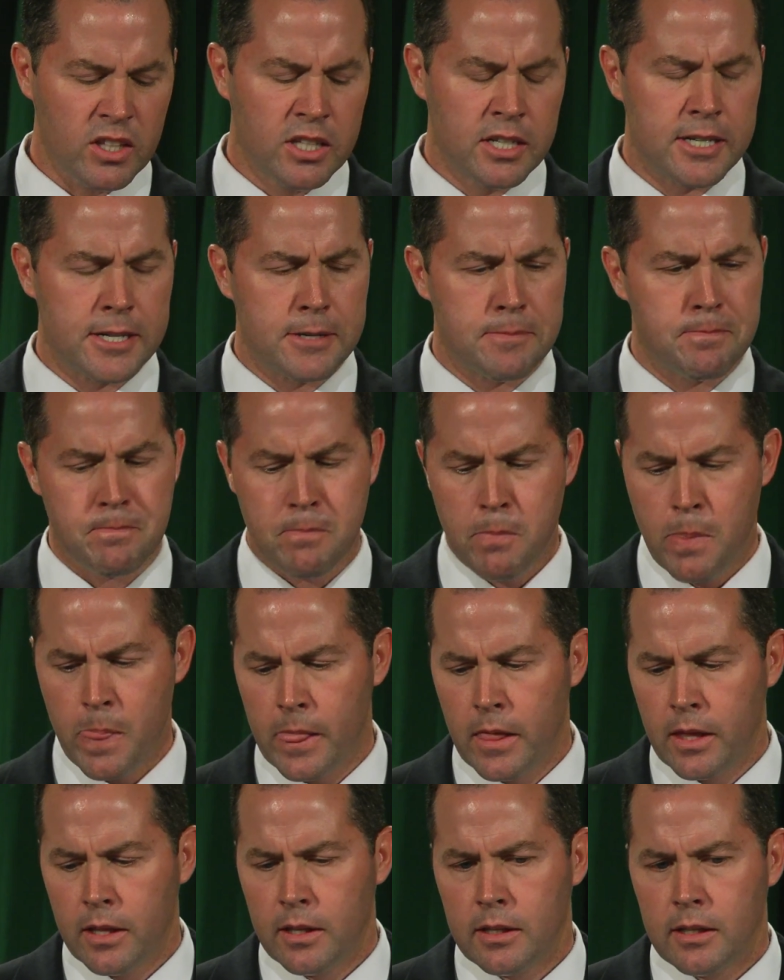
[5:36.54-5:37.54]

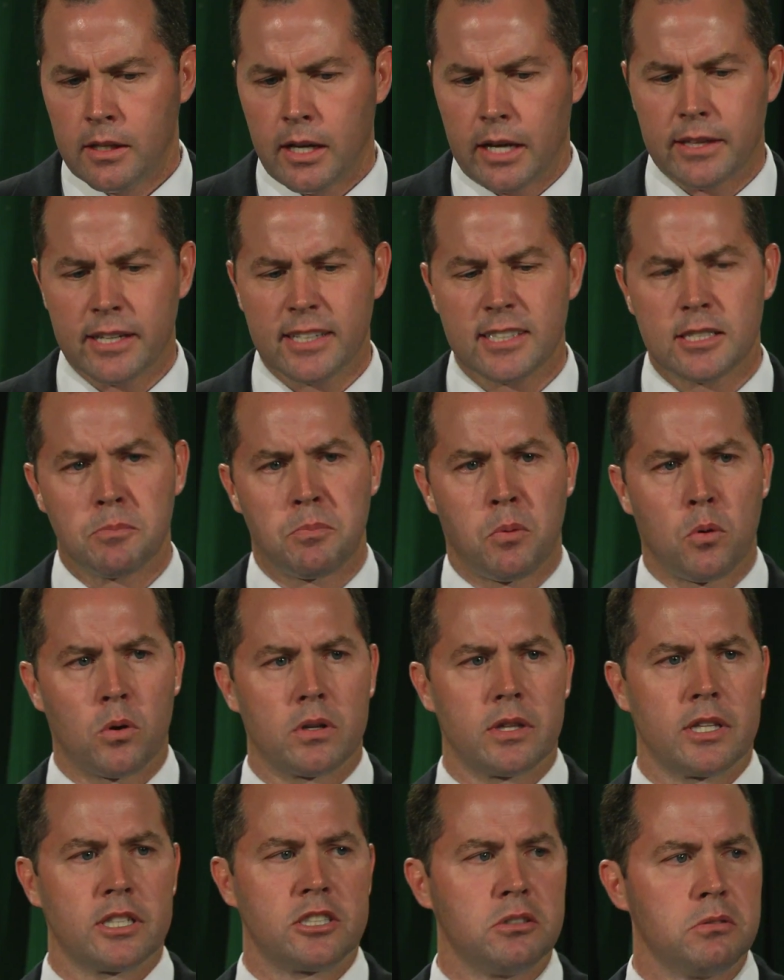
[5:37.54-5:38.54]
I think it's
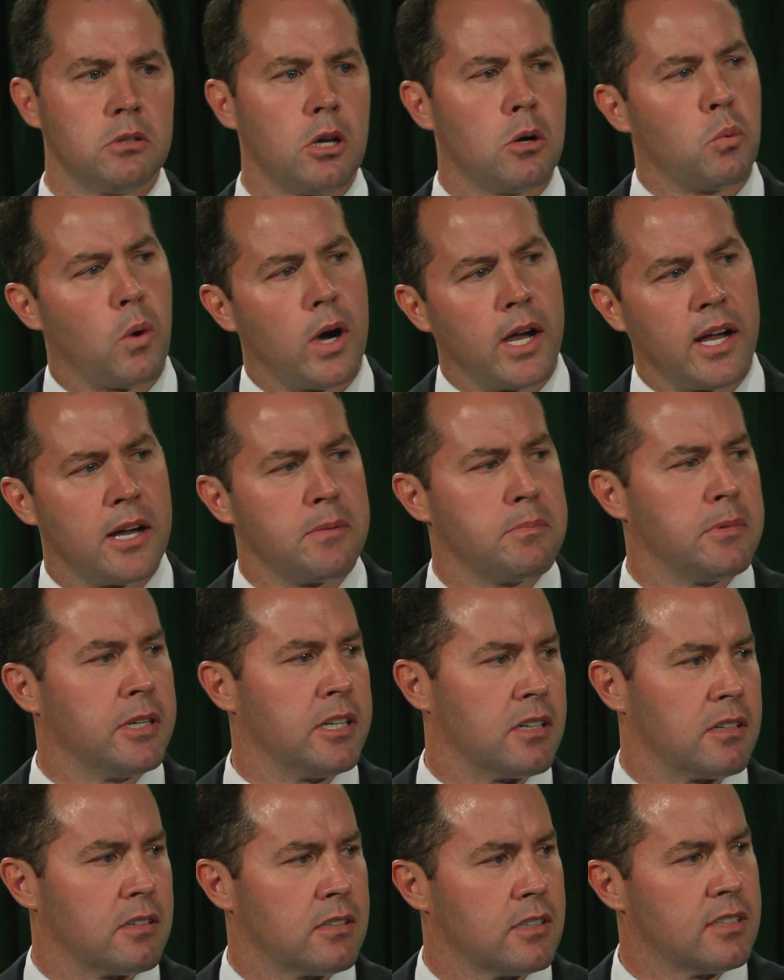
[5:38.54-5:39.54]
important that you know why I'm
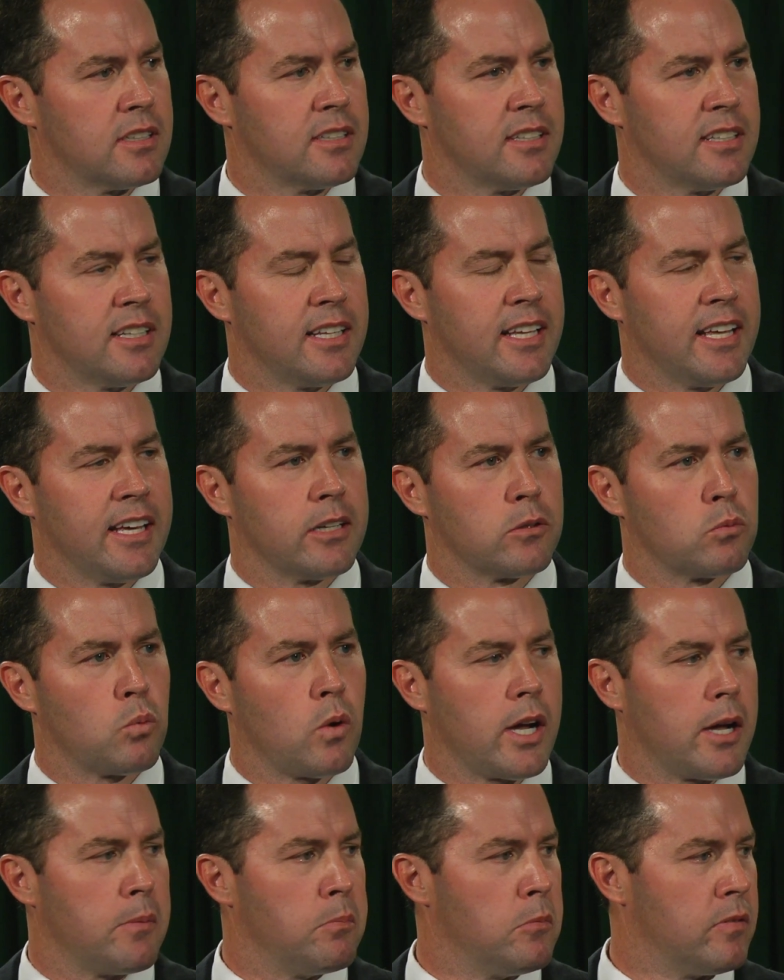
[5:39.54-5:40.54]
here and
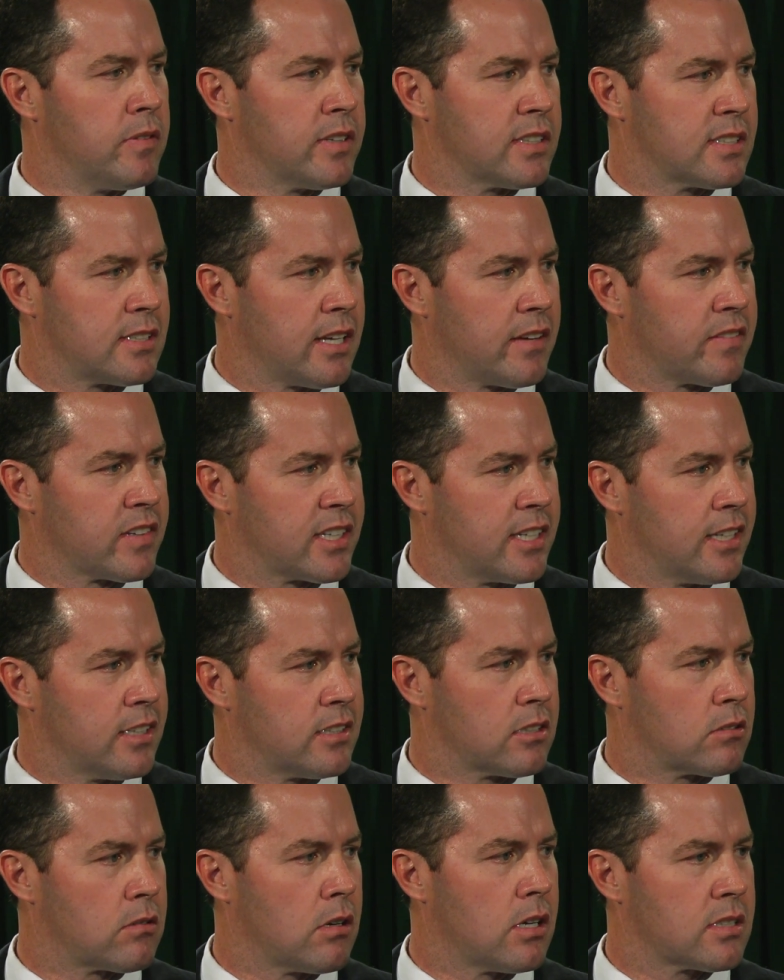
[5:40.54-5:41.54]
why I'm moving 7
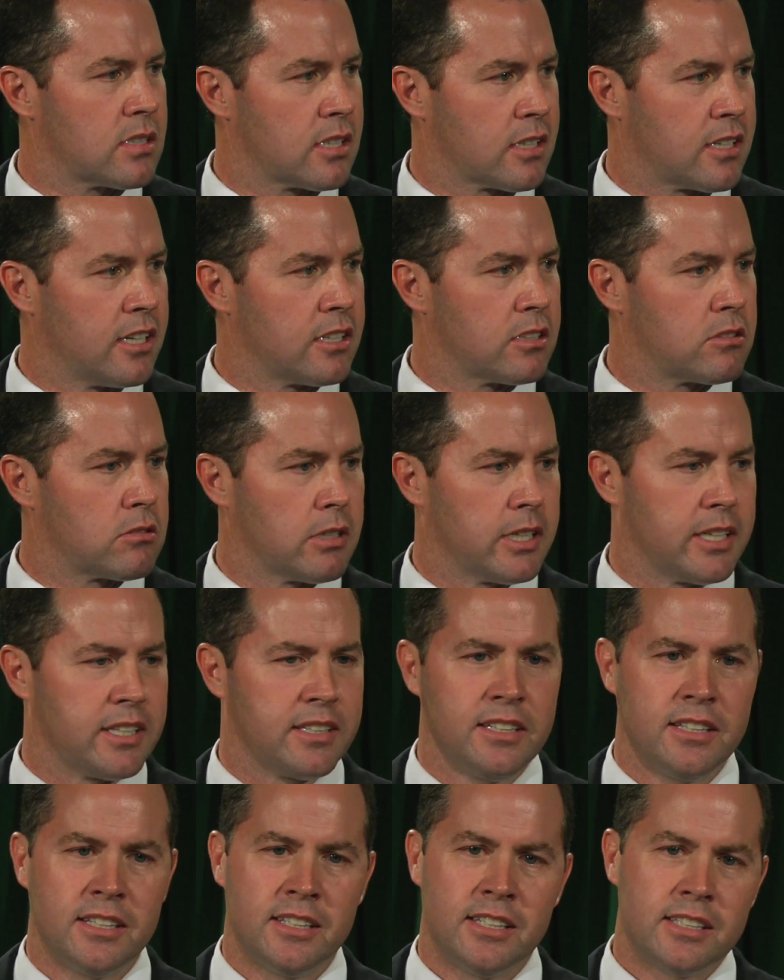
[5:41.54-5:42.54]
kids across the
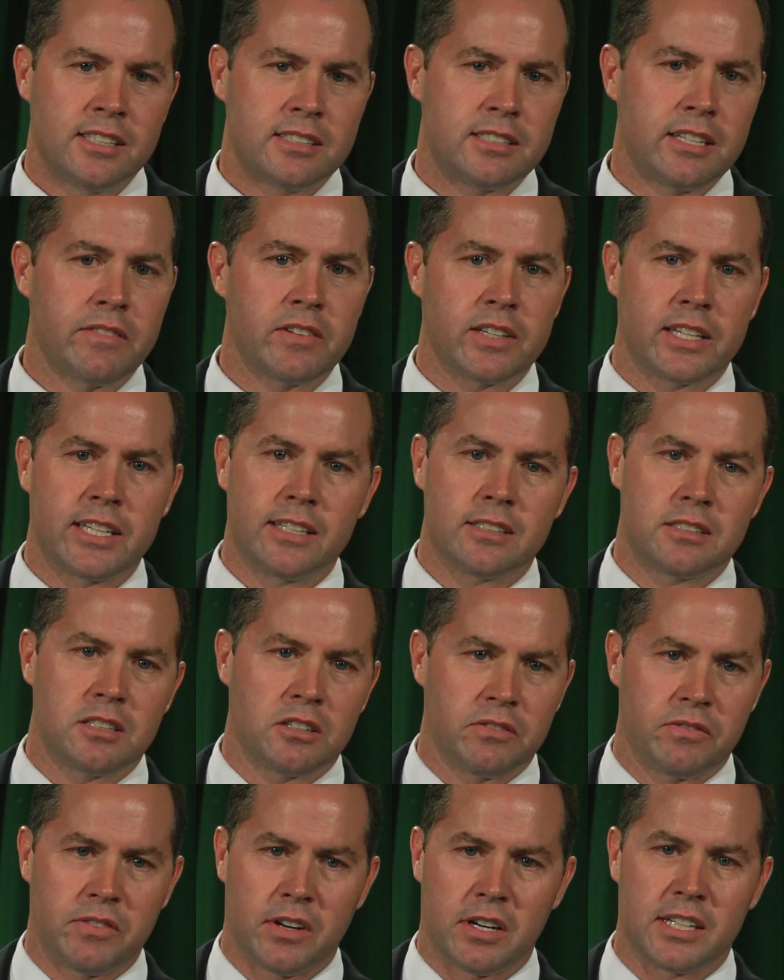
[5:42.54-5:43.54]
country, 7 kids
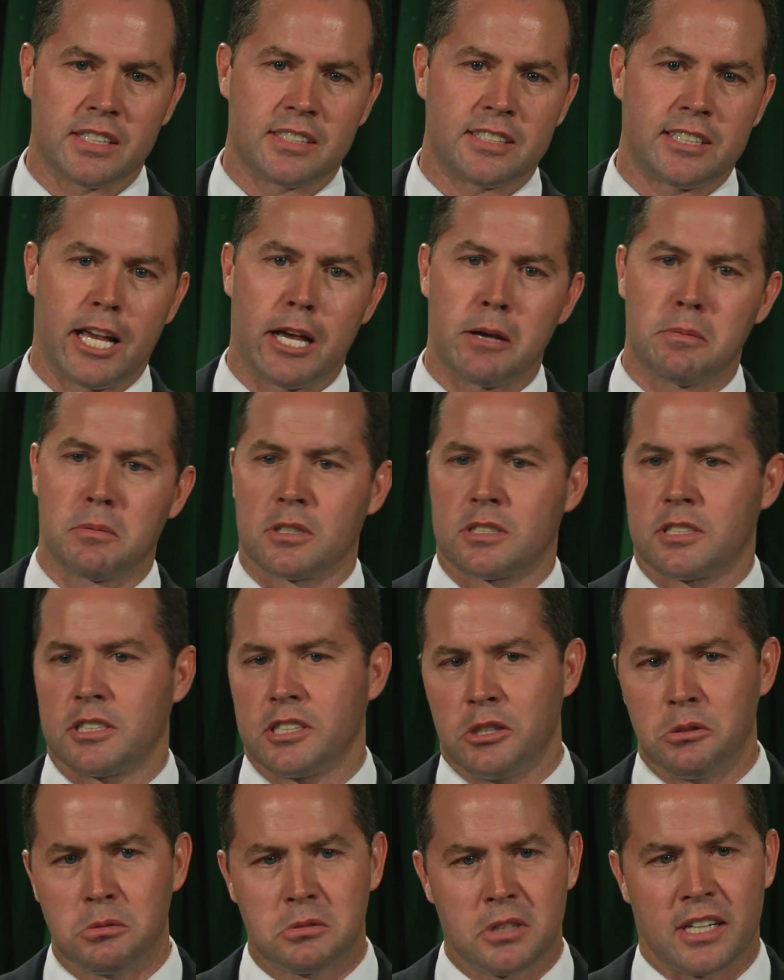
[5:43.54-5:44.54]
that are very established
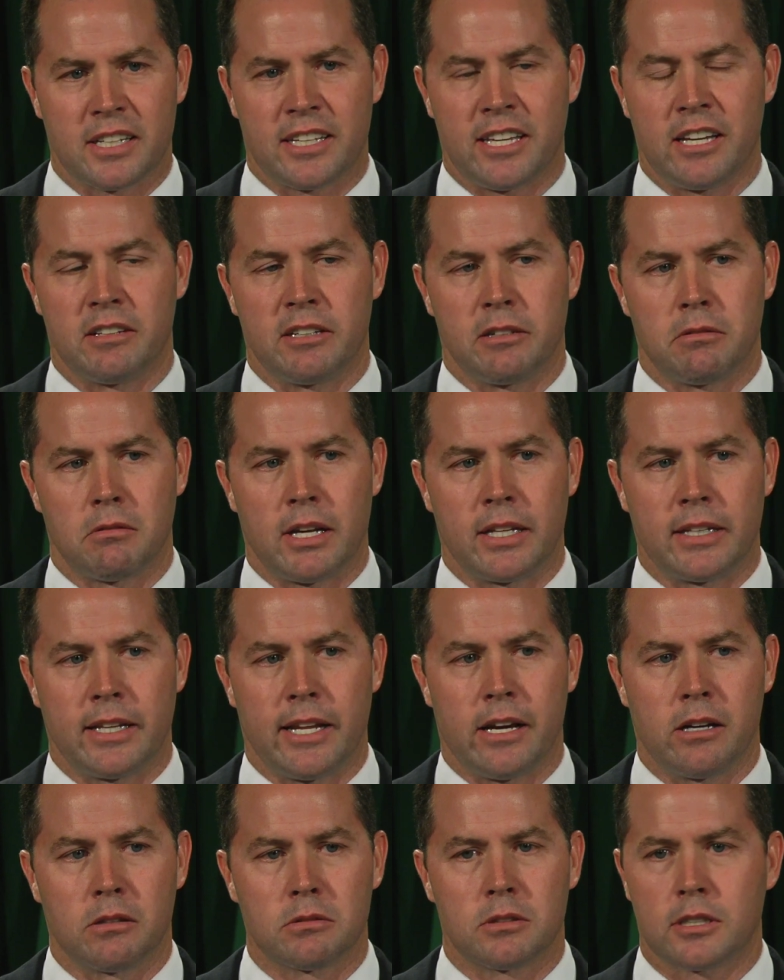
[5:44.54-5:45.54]
in Utah County right
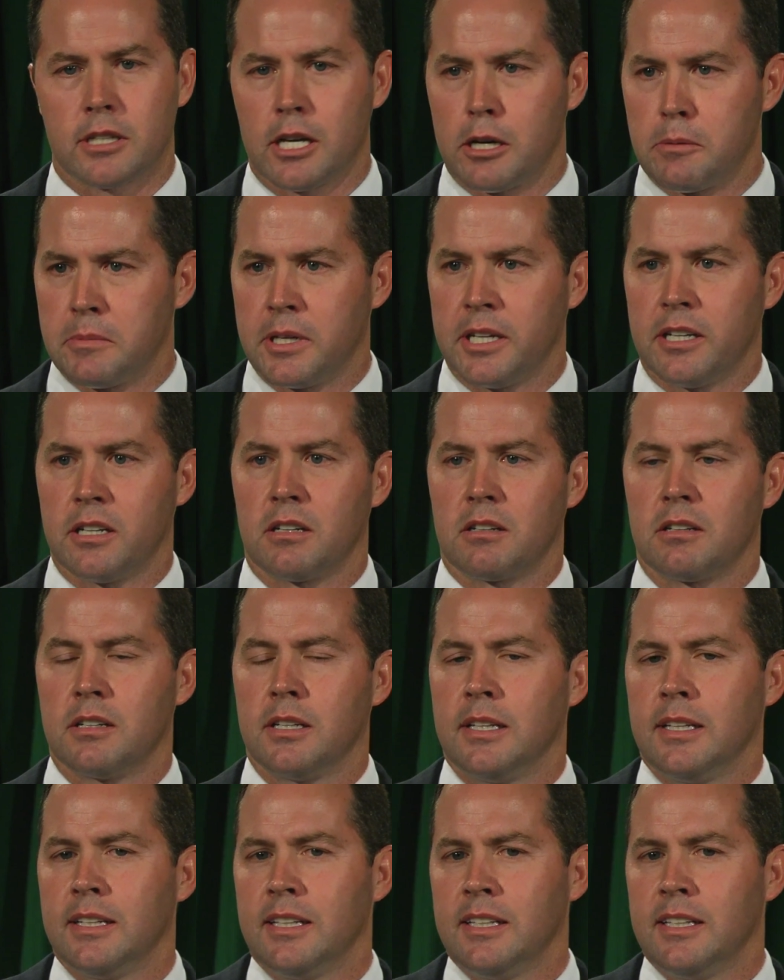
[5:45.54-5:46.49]
now to come here.